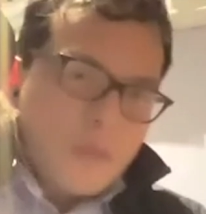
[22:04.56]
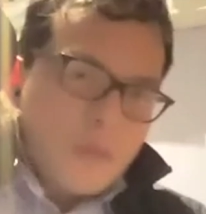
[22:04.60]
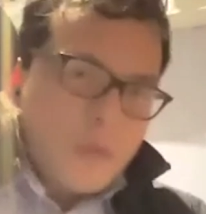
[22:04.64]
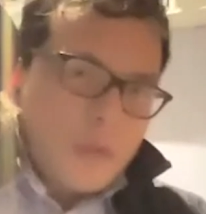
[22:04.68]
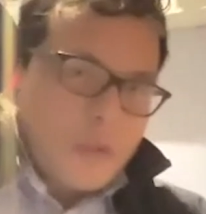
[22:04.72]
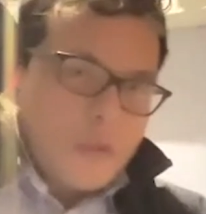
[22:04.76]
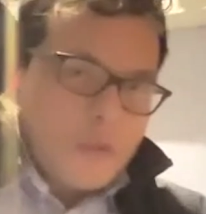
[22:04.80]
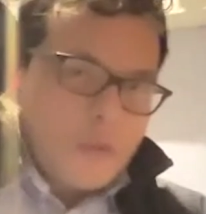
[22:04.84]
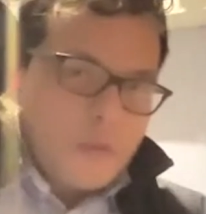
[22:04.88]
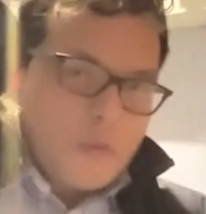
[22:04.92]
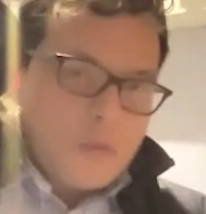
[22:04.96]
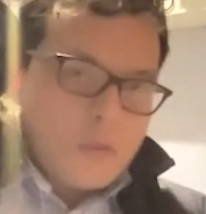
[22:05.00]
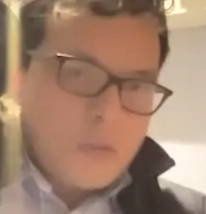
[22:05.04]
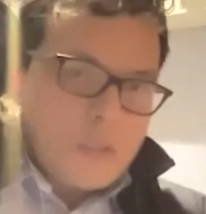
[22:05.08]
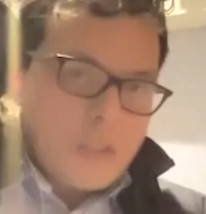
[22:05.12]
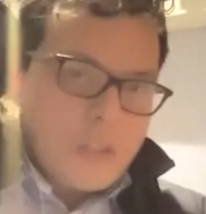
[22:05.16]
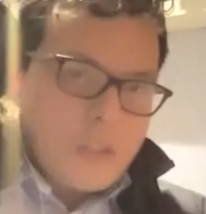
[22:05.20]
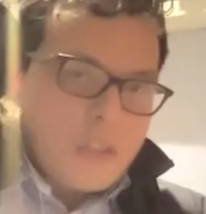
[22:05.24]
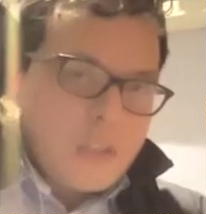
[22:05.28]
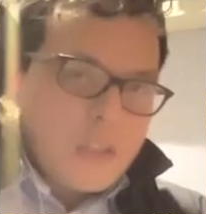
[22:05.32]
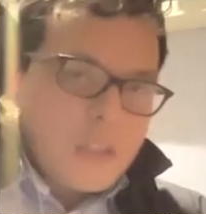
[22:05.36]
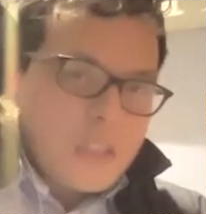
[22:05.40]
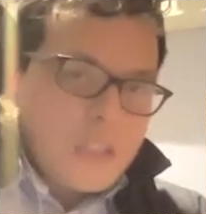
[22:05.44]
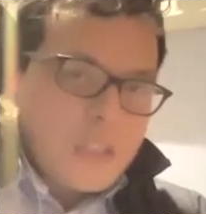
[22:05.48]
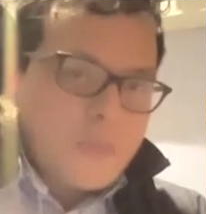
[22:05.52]
what your thoughts are
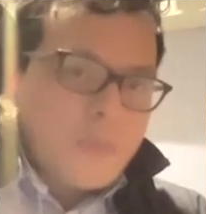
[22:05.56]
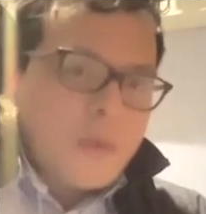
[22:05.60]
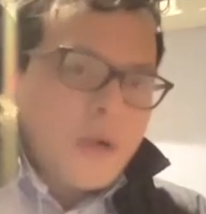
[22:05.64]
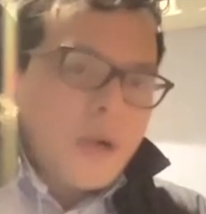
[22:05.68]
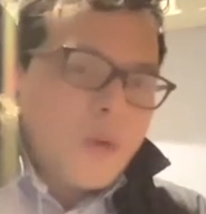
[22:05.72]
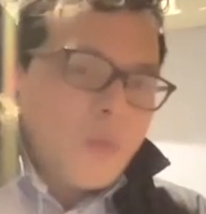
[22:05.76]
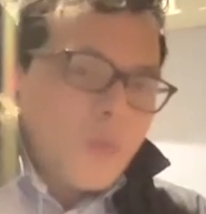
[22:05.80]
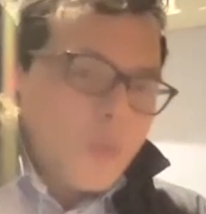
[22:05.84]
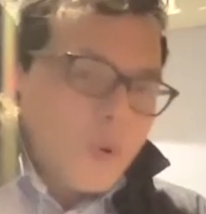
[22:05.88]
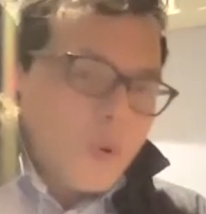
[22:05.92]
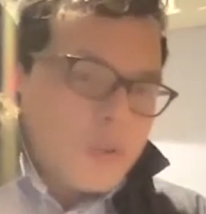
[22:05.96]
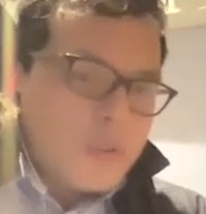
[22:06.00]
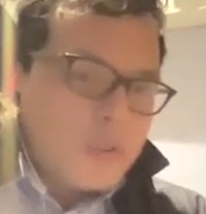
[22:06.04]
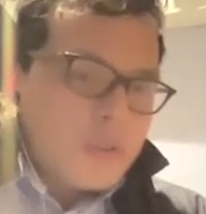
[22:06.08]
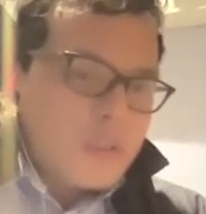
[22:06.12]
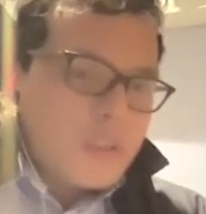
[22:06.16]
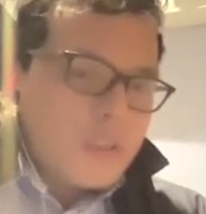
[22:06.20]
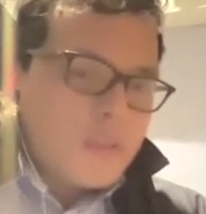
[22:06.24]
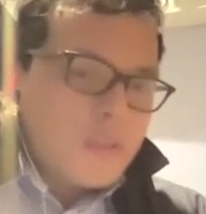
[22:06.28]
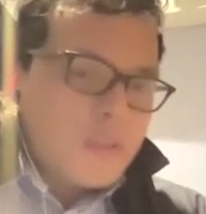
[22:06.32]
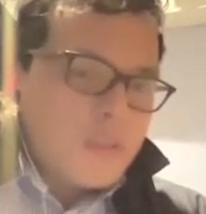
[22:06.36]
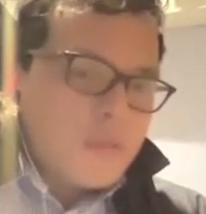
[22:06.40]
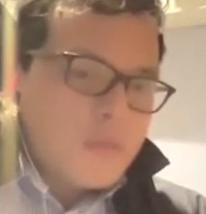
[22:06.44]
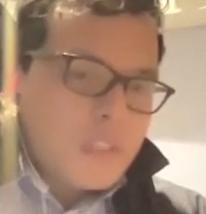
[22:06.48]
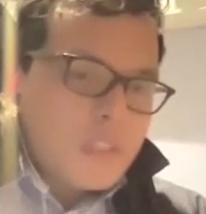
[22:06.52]
on this. But I watched
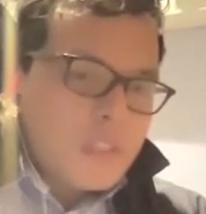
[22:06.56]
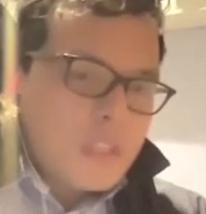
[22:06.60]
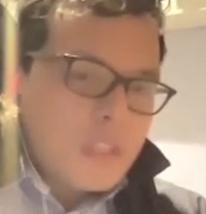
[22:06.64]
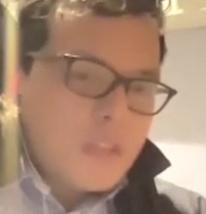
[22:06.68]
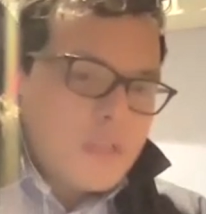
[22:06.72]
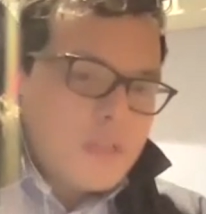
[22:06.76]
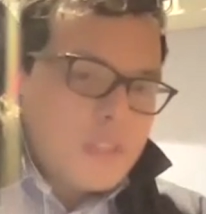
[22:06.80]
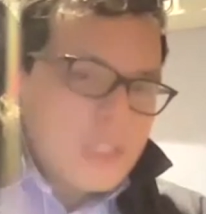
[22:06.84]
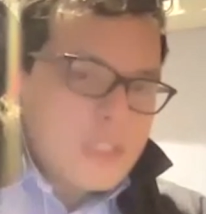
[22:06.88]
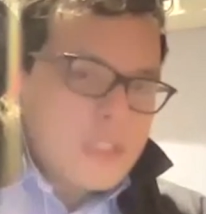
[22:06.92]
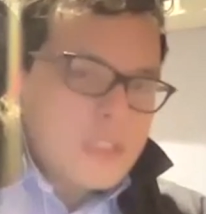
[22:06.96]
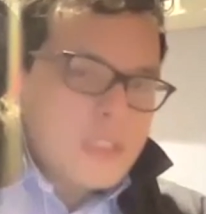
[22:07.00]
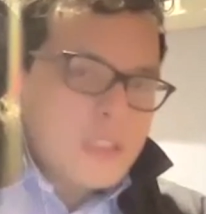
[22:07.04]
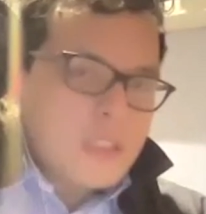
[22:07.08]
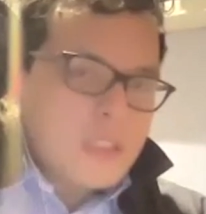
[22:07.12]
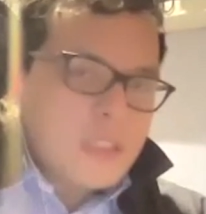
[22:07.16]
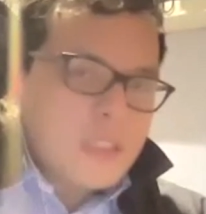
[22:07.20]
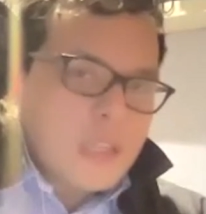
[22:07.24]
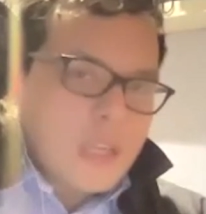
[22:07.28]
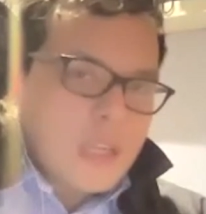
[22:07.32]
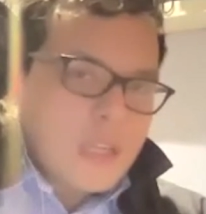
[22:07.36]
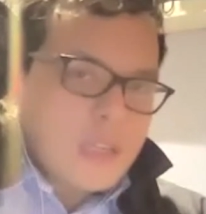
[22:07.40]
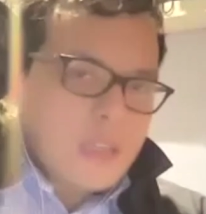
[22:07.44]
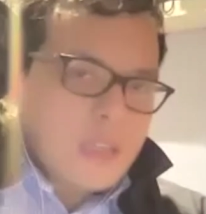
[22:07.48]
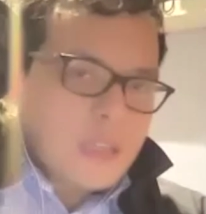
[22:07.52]
this video
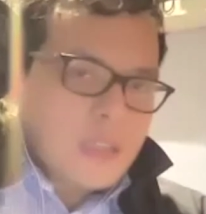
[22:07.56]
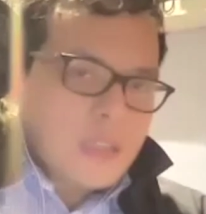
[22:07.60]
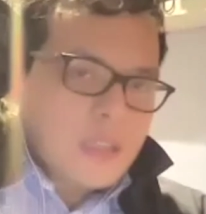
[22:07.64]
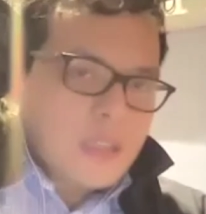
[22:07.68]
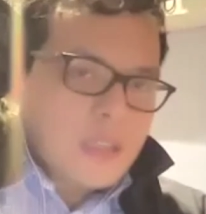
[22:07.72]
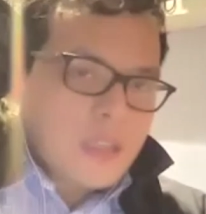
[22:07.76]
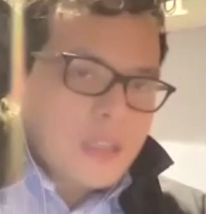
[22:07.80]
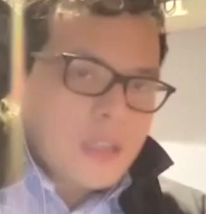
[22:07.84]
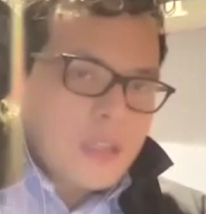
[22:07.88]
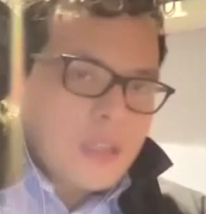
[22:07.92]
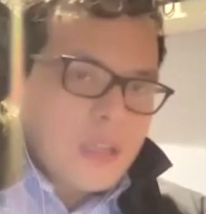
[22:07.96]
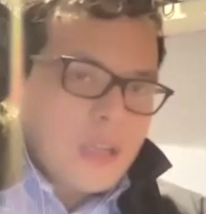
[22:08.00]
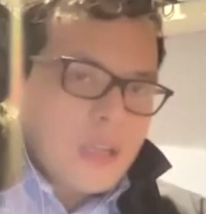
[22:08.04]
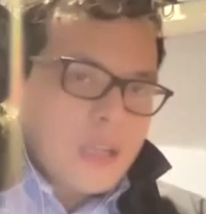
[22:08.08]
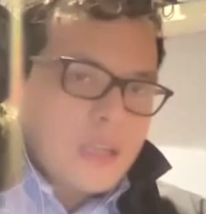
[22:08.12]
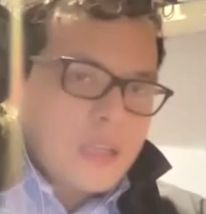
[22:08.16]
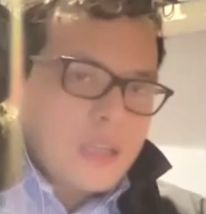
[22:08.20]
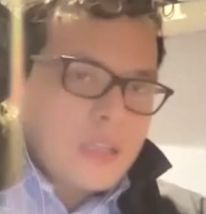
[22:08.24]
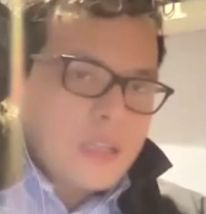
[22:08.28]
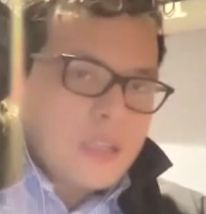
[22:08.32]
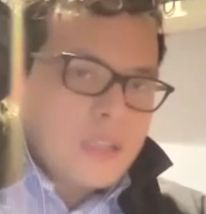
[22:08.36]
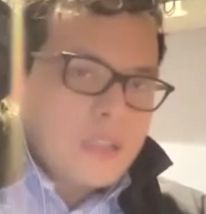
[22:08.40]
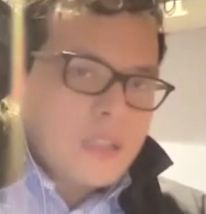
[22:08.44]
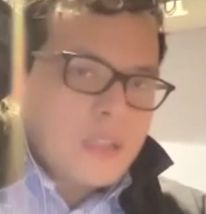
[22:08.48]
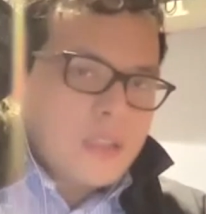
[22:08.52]
yesterday, and
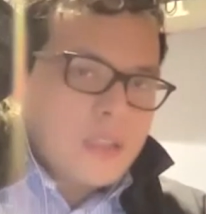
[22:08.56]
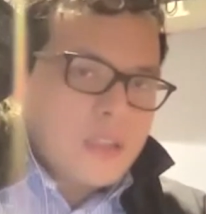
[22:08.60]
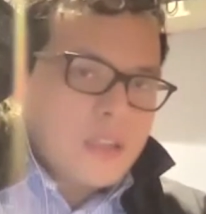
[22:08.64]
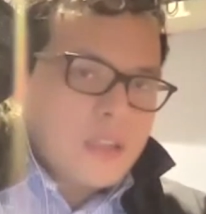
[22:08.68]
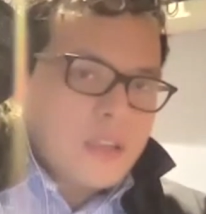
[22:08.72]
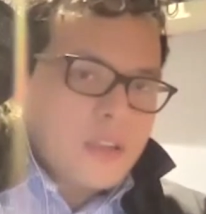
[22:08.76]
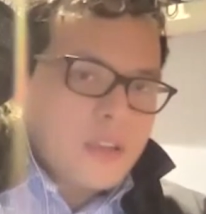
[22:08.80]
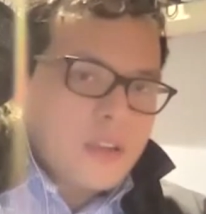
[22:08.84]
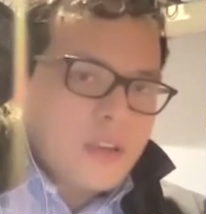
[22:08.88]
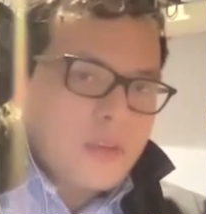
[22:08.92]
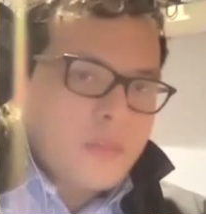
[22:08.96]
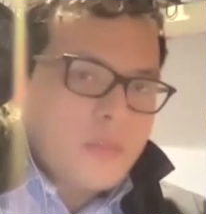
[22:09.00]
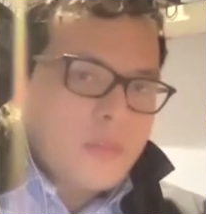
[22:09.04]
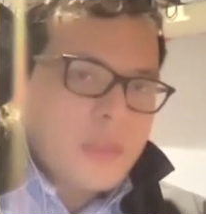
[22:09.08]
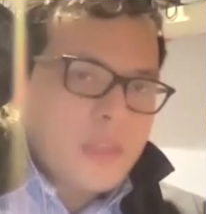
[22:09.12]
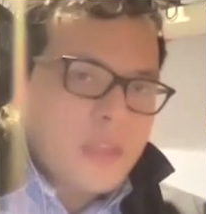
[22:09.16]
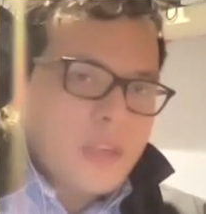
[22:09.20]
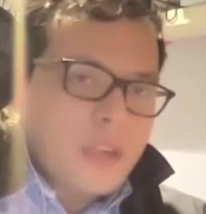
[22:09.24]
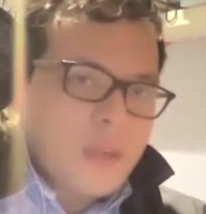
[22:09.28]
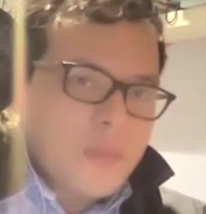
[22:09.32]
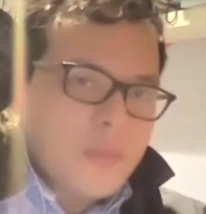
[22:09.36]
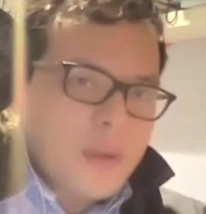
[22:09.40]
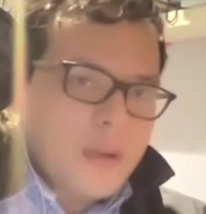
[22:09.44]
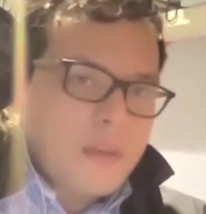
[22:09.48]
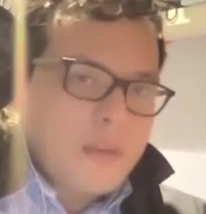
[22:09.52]
it's a comic
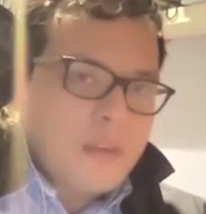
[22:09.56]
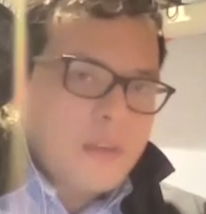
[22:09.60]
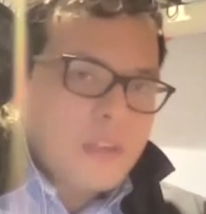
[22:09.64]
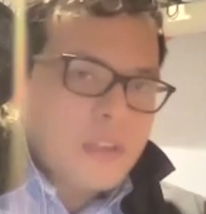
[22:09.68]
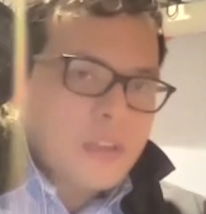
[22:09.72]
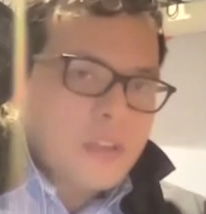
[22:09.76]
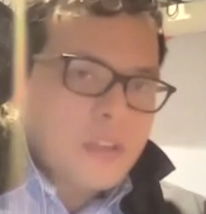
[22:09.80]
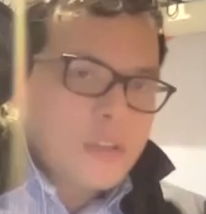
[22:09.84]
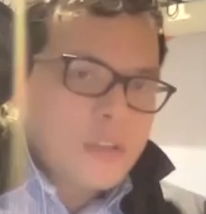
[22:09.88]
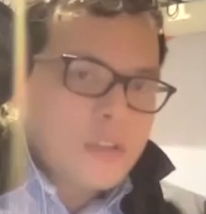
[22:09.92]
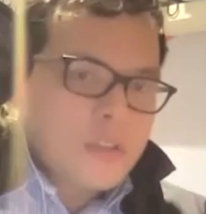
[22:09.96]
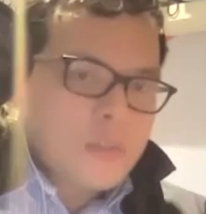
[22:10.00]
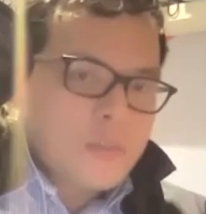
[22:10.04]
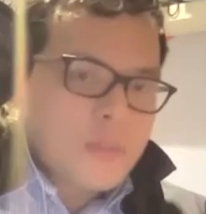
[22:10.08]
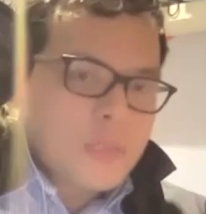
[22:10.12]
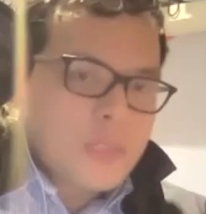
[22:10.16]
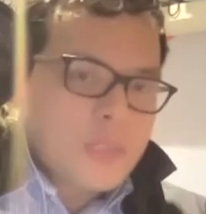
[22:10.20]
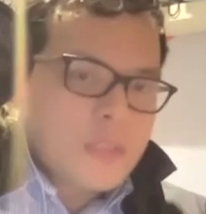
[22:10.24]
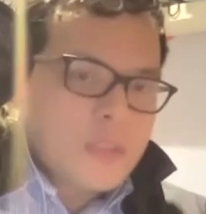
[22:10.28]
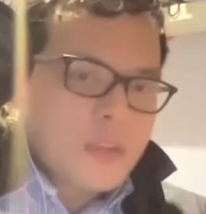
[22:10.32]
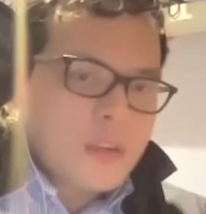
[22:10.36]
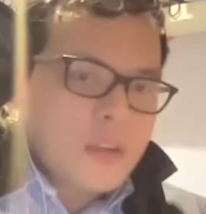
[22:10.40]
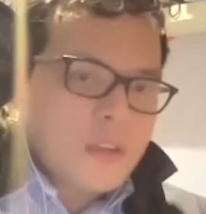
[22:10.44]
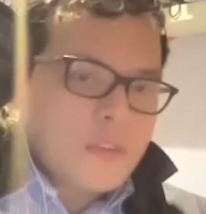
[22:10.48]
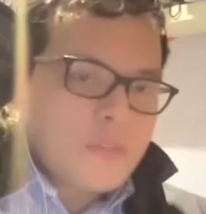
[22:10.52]
in America who's
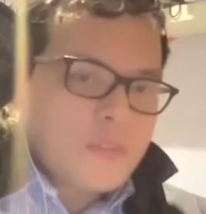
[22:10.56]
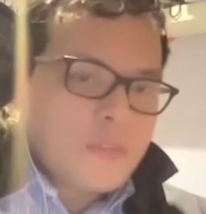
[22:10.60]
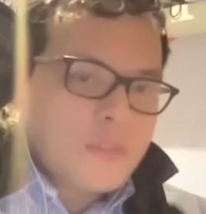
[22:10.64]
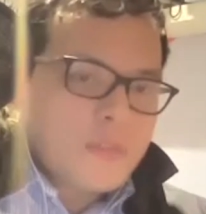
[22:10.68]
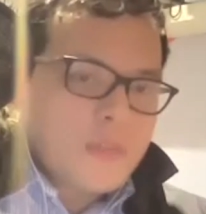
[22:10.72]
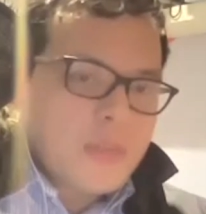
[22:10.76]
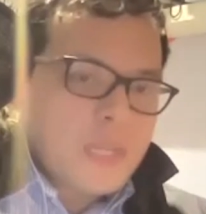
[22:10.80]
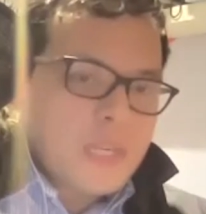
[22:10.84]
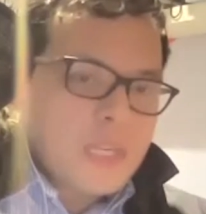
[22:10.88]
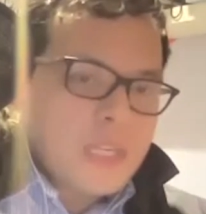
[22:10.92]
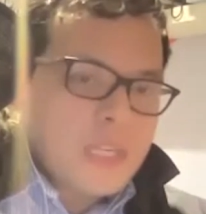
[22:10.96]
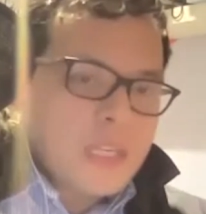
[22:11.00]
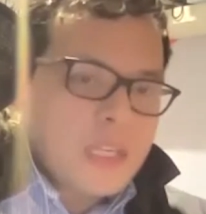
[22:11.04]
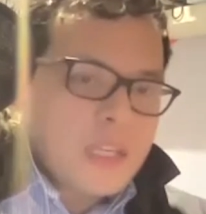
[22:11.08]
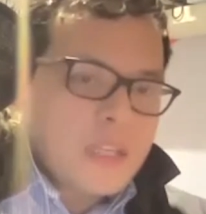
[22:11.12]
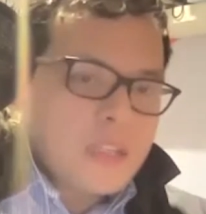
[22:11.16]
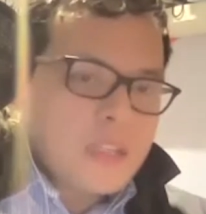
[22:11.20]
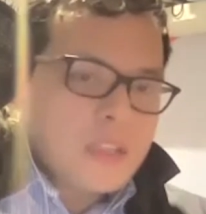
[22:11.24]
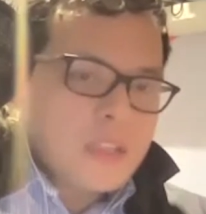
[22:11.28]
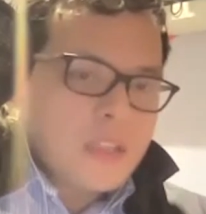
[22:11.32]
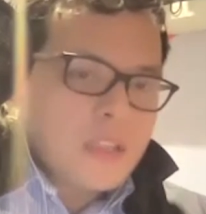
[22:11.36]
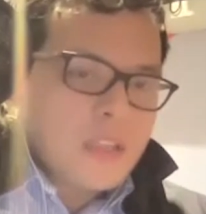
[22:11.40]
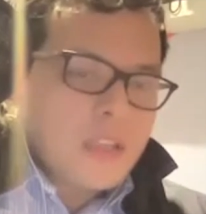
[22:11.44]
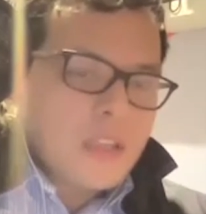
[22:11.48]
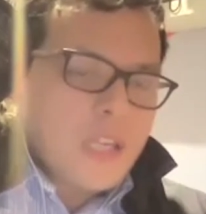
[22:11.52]
been going for many
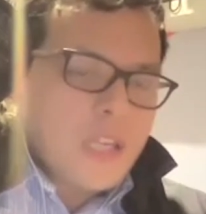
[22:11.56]
years.